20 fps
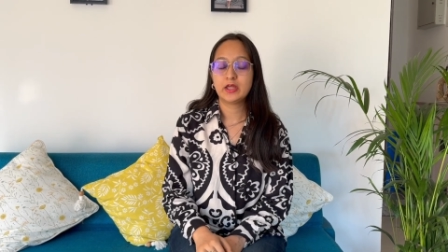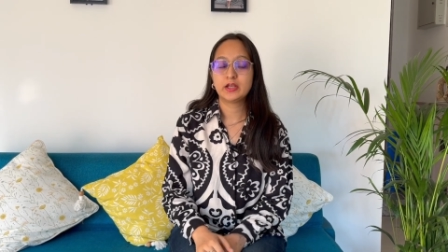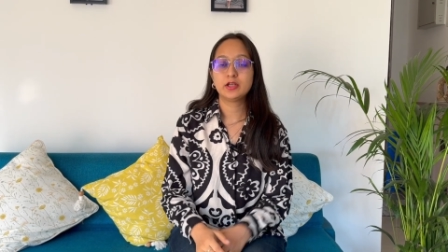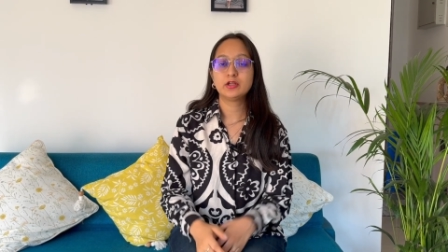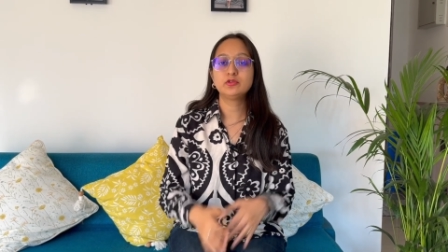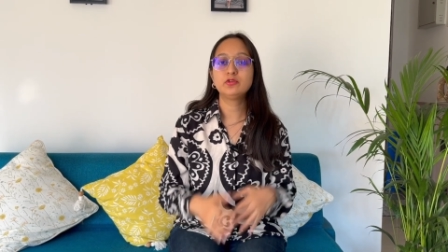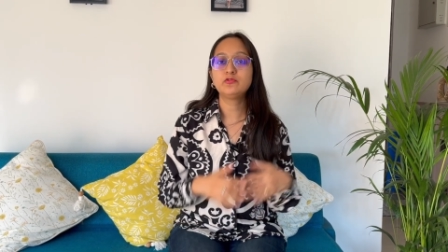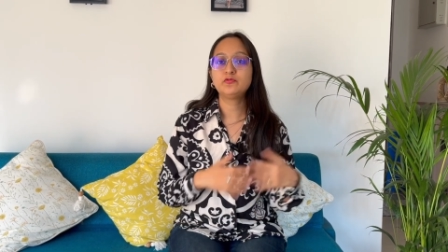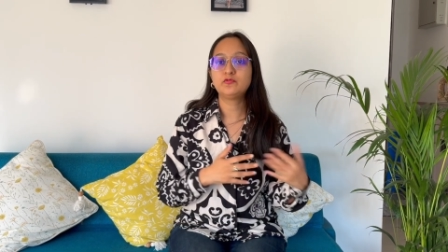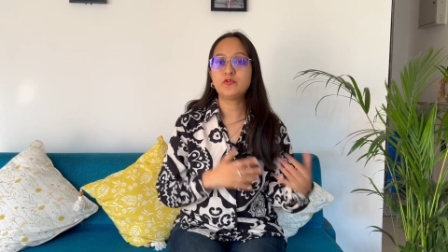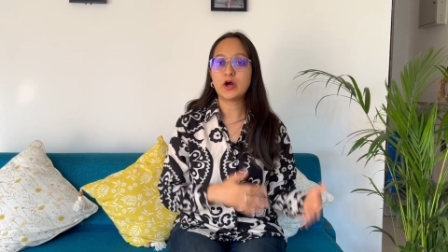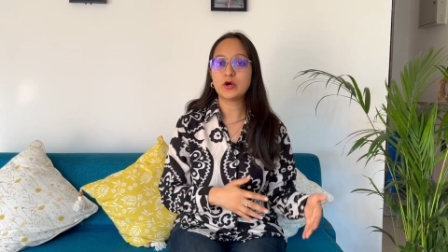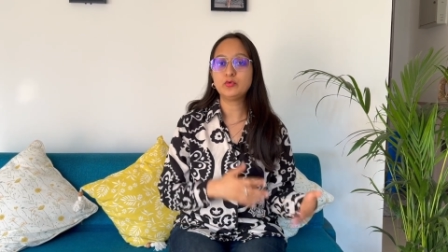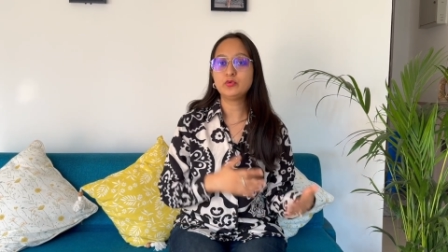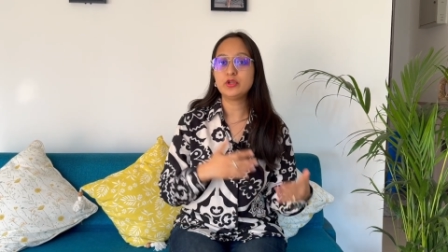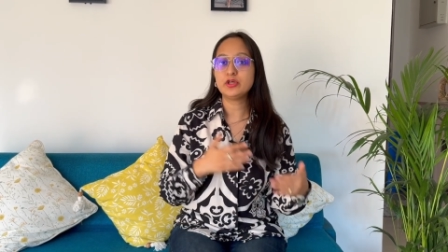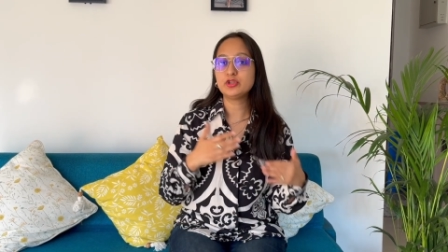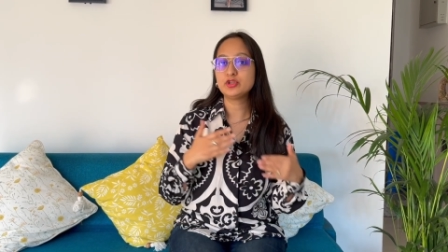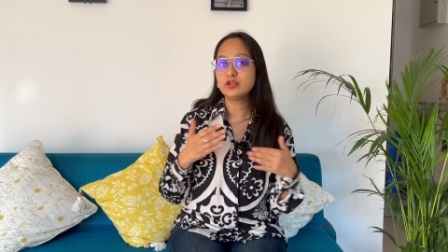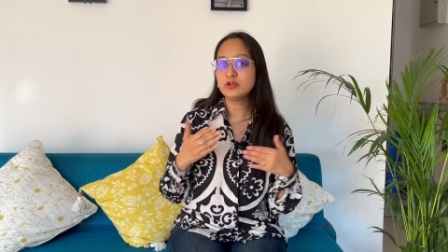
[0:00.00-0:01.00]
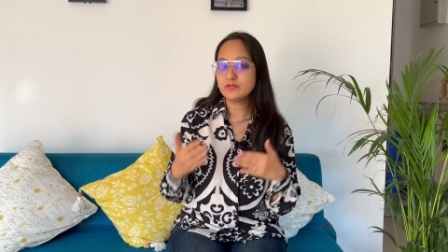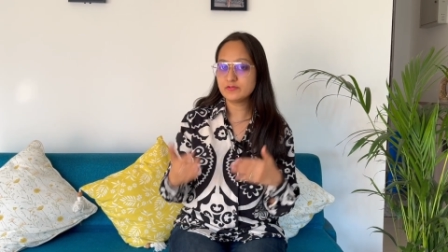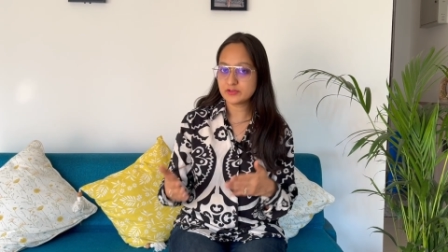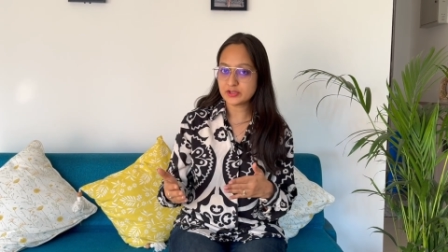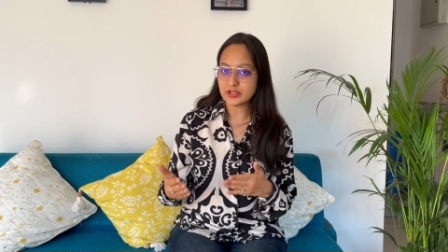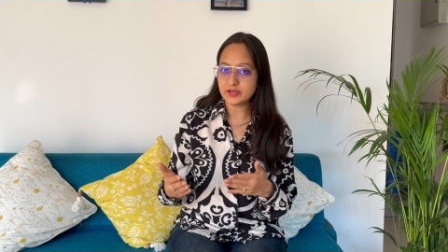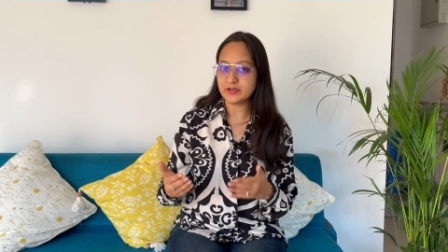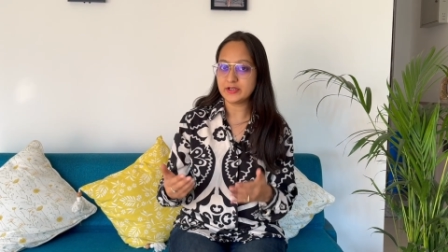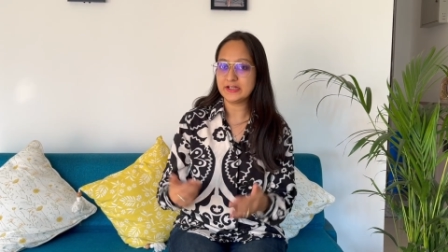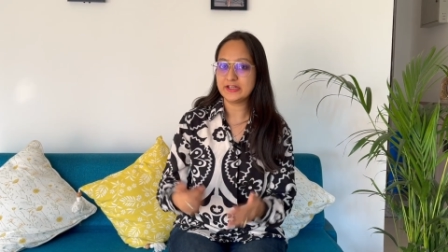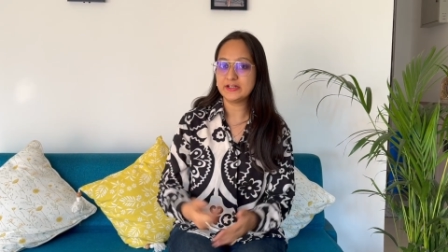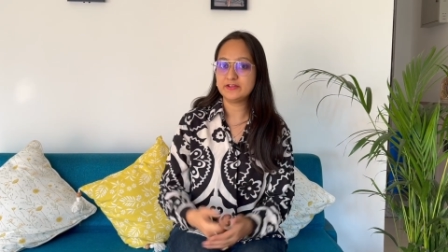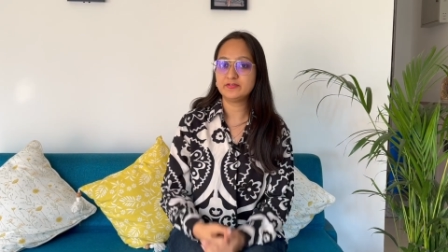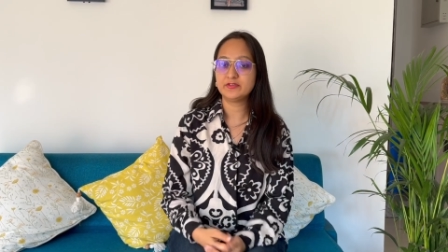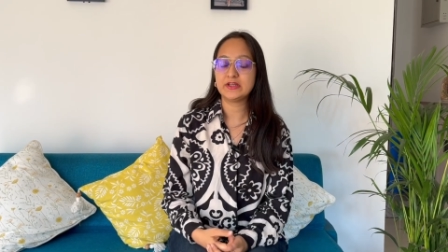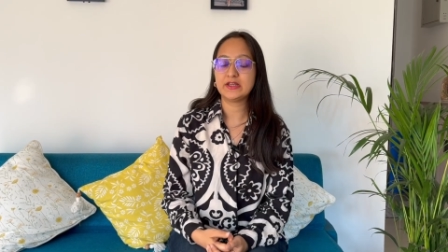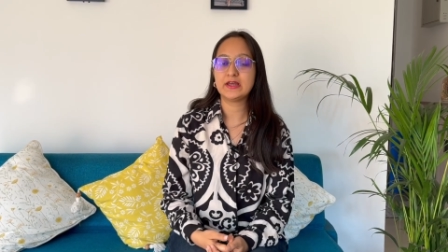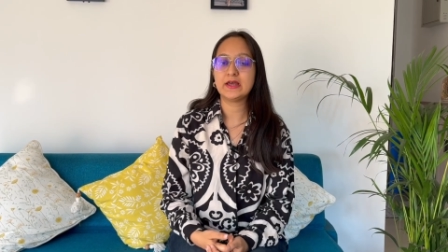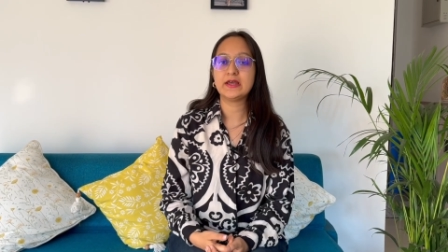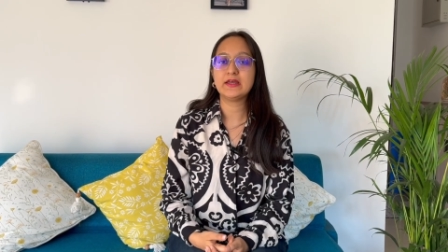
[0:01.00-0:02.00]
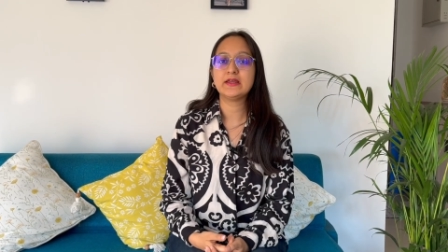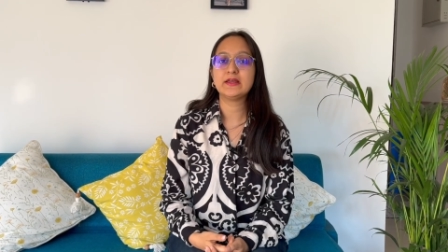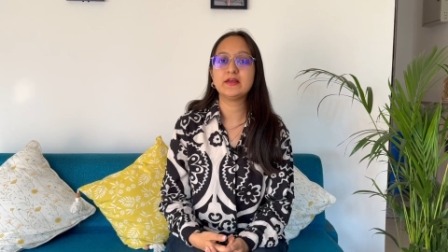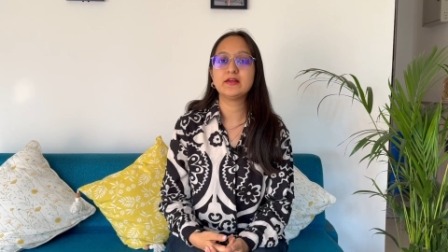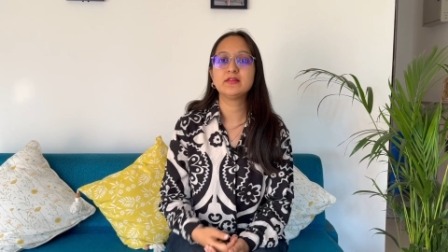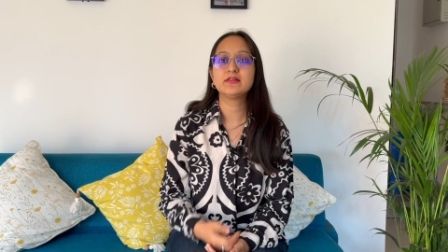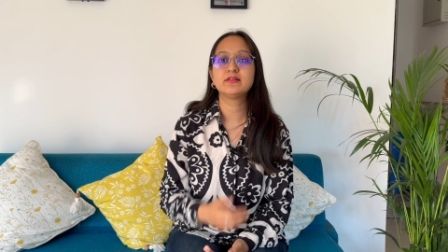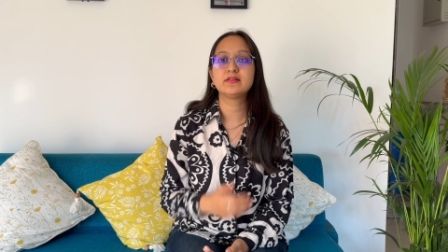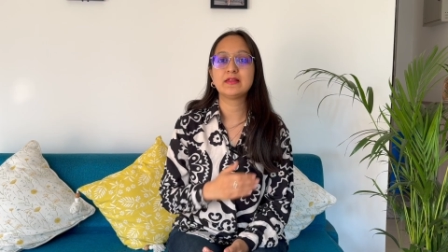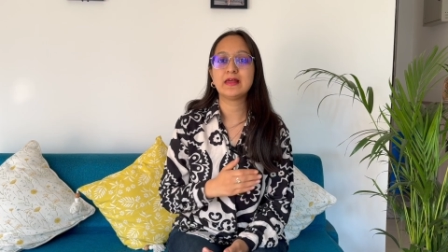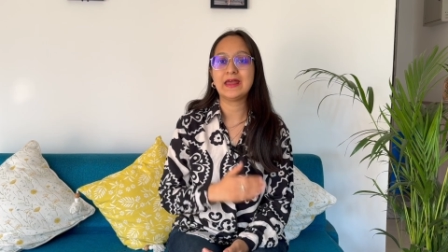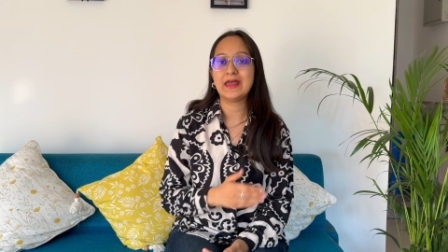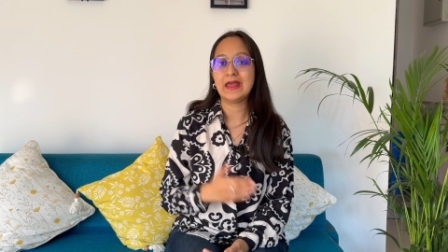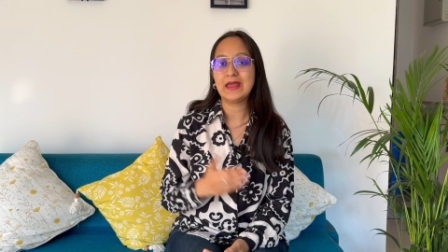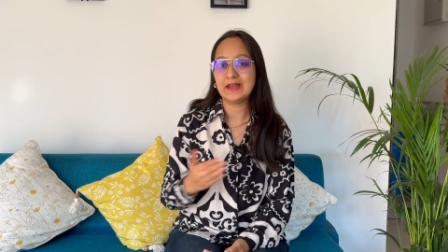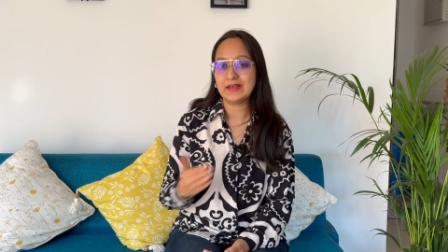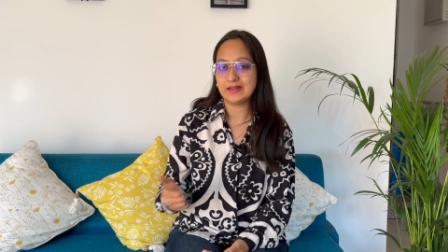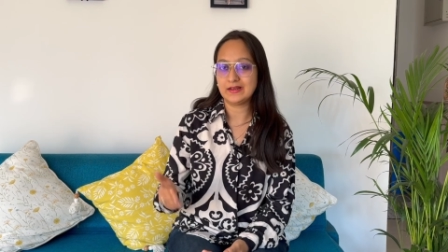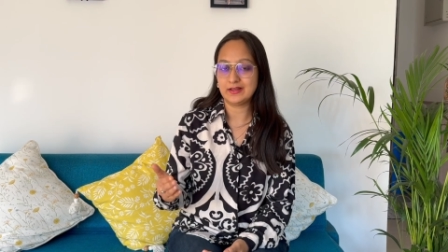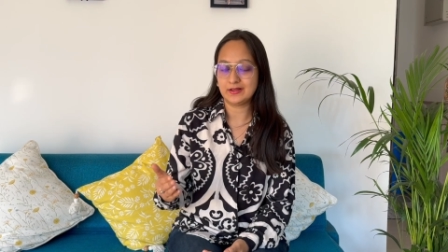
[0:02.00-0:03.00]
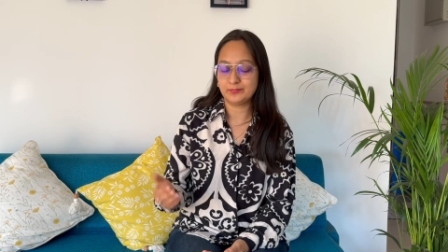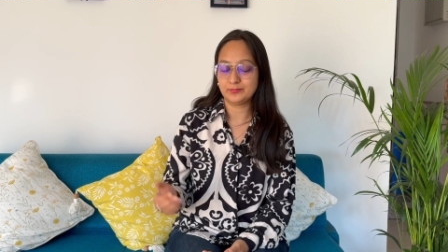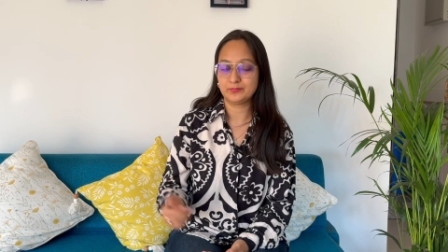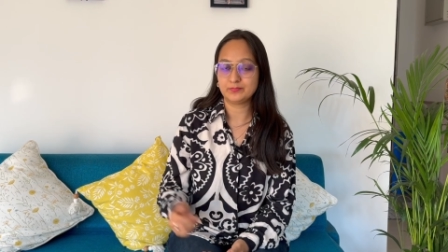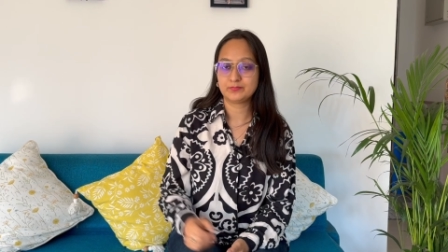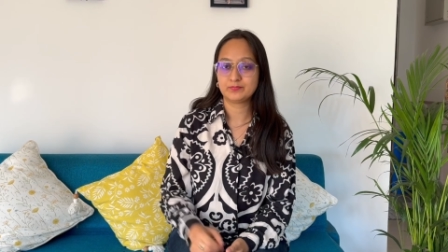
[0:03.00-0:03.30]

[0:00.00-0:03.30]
Now the foundation of generative AI is LLM